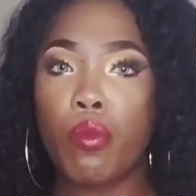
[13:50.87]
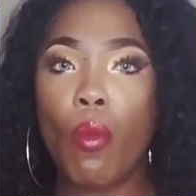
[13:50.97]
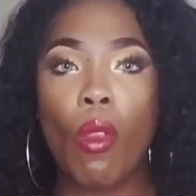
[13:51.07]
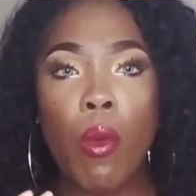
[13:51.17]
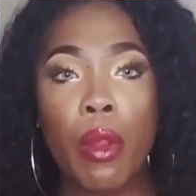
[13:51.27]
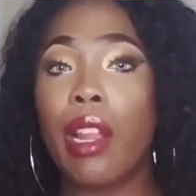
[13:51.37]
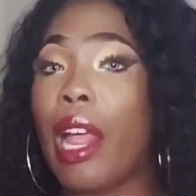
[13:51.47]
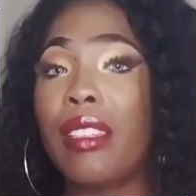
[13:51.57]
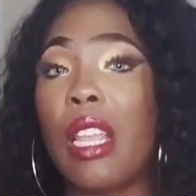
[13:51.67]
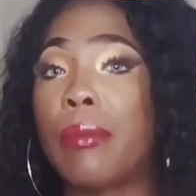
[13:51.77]
and a lot
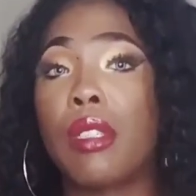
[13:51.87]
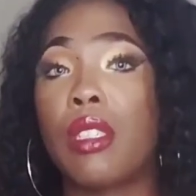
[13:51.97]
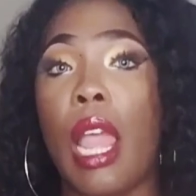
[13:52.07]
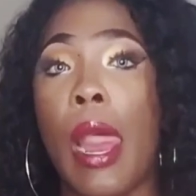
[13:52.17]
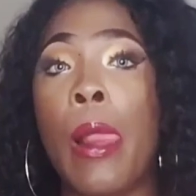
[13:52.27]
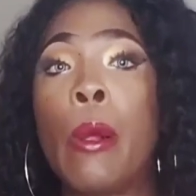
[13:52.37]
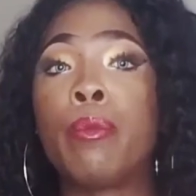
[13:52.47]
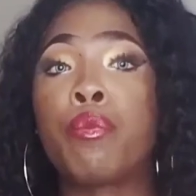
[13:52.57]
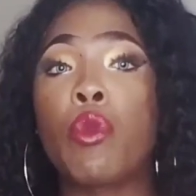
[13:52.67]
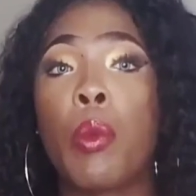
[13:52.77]
of times it's
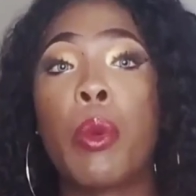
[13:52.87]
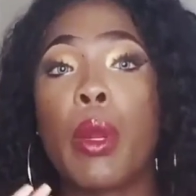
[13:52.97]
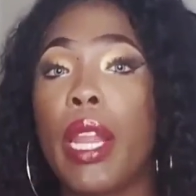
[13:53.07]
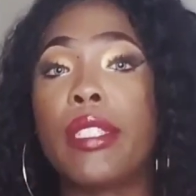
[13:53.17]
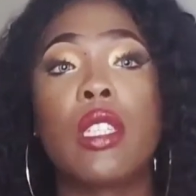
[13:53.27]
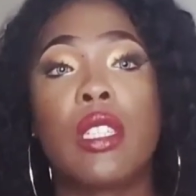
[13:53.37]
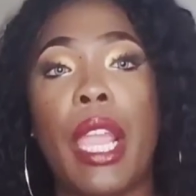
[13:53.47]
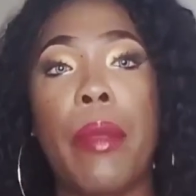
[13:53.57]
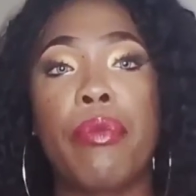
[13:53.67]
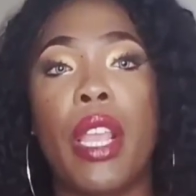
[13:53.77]
not. We relate to the
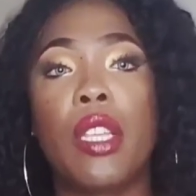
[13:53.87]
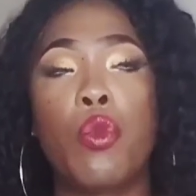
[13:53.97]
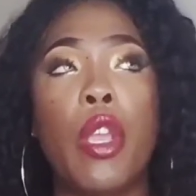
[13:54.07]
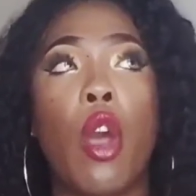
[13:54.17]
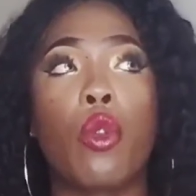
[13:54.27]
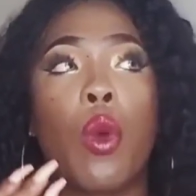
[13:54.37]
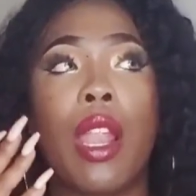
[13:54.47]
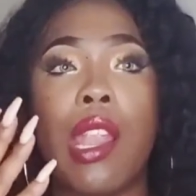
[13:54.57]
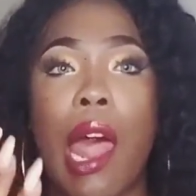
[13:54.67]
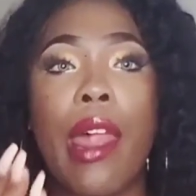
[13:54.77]
same things. We go through a
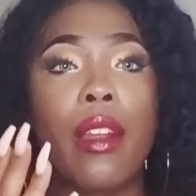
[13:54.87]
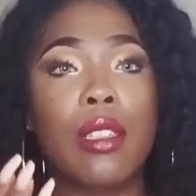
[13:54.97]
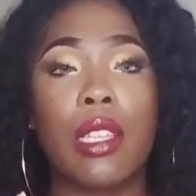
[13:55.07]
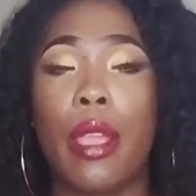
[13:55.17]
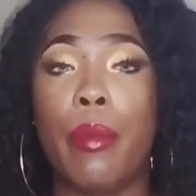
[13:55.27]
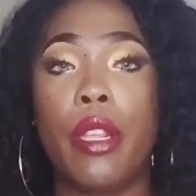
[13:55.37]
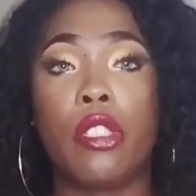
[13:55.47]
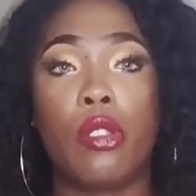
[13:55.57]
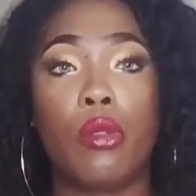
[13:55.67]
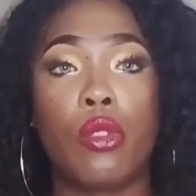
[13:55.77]
lot of the same
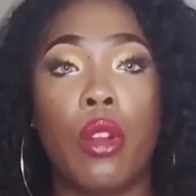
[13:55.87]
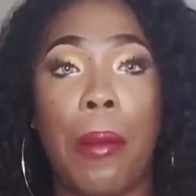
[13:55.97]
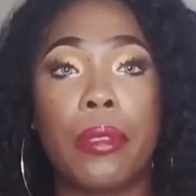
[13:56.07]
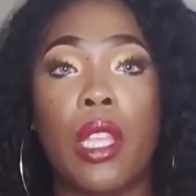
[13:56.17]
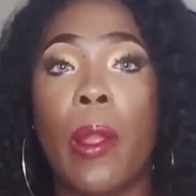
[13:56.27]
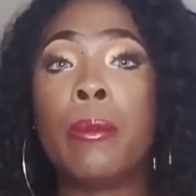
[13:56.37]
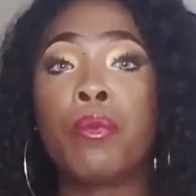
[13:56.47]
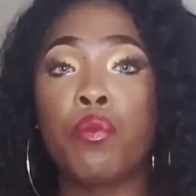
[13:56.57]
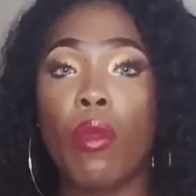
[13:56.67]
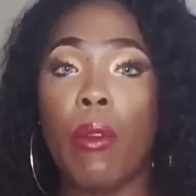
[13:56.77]
issues, you know what I'm saying?
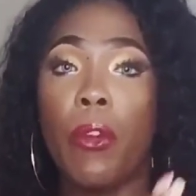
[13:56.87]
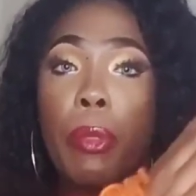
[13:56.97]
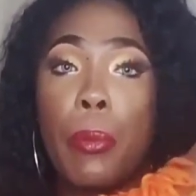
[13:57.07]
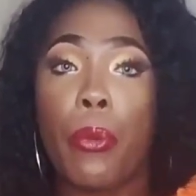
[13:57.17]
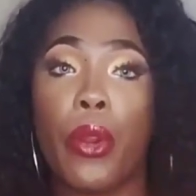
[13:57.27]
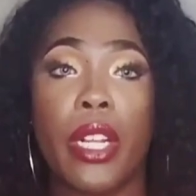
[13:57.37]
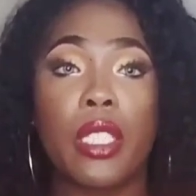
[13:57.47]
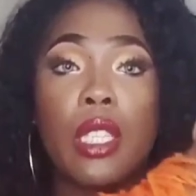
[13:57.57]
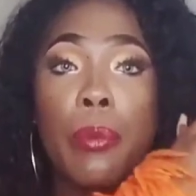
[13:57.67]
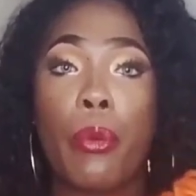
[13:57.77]
From the prettiest to
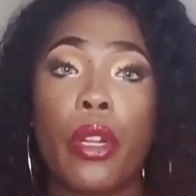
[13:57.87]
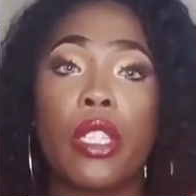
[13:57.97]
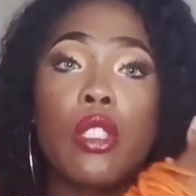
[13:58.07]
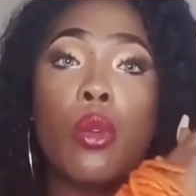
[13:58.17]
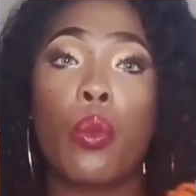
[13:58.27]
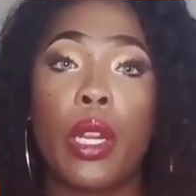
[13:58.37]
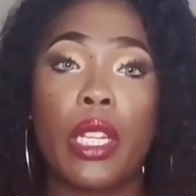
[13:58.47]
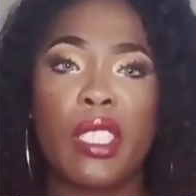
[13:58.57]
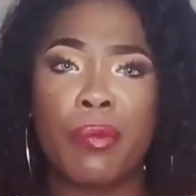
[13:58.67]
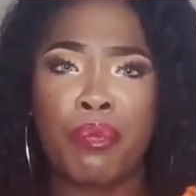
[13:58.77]
the
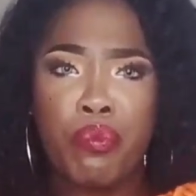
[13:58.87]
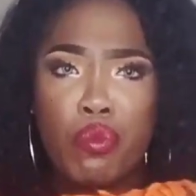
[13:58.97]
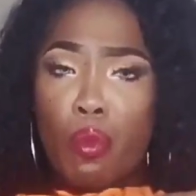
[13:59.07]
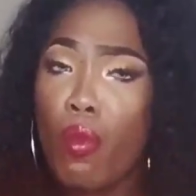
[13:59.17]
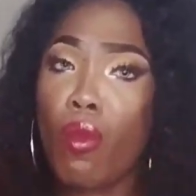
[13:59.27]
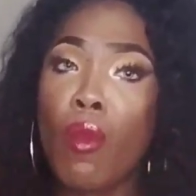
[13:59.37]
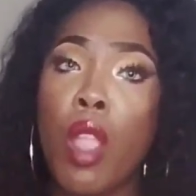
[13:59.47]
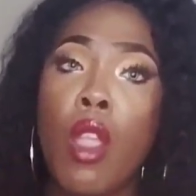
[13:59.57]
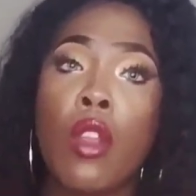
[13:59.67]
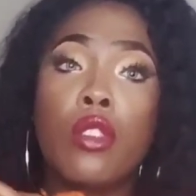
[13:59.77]
realest,
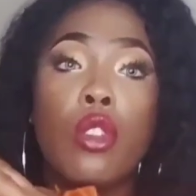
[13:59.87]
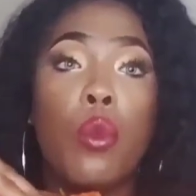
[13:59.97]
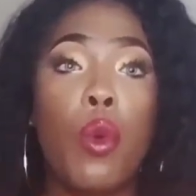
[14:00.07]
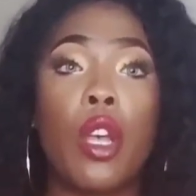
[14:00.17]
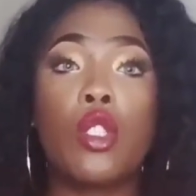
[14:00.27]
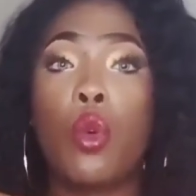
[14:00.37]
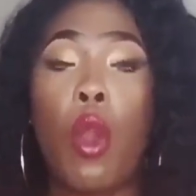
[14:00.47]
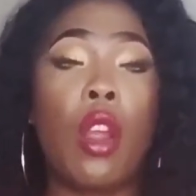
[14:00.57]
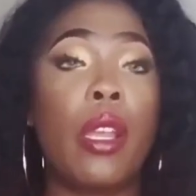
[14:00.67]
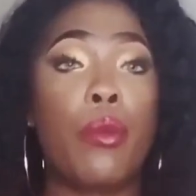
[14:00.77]
to the ones who
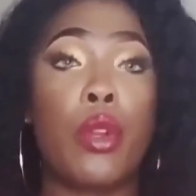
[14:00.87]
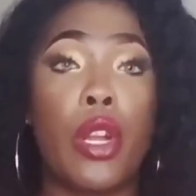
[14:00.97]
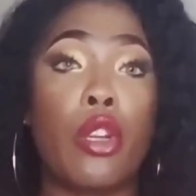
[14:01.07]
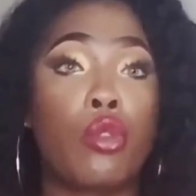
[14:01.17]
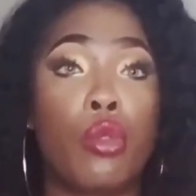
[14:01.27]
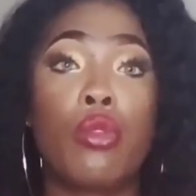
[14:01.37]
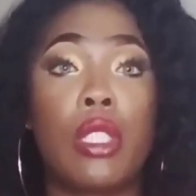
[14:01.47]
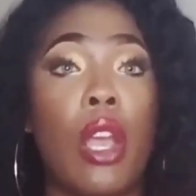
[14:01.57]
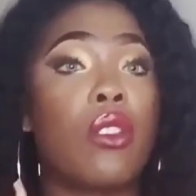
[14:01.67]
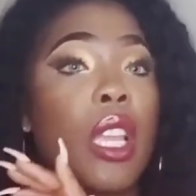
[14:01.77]
are living in their true
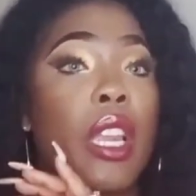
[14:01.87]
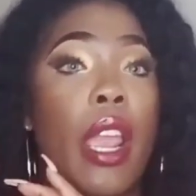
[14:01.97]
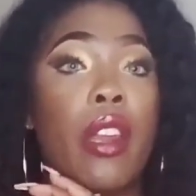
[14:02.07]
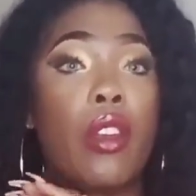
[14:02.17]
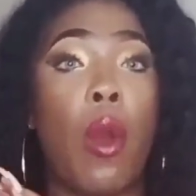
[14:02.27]
selves and don't